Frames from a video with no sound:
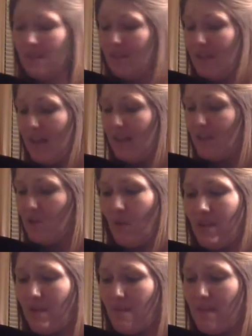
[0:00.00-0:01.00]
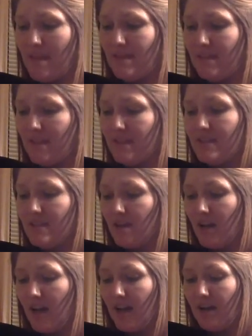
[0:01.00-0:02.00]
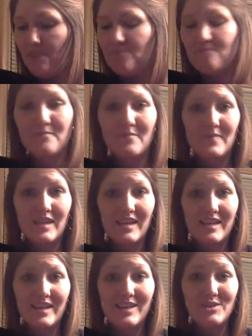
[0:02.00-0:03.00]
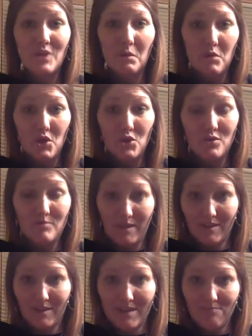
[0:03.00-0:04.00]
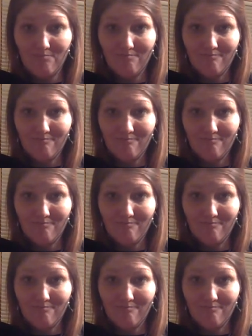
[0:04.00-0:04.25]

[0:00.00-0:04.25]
that the way they made this is so that we can use metal in it,